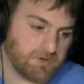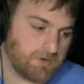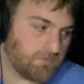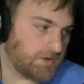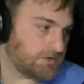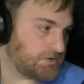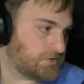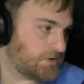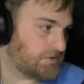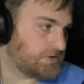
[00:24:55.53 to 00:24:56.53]
went to
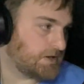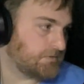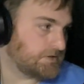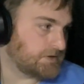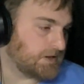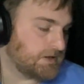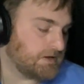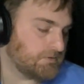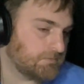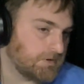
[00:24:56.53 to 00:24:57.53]
church every Sunday
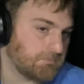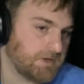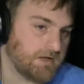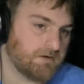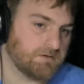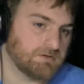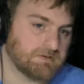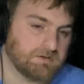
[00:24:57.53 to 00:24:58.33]
with my parents,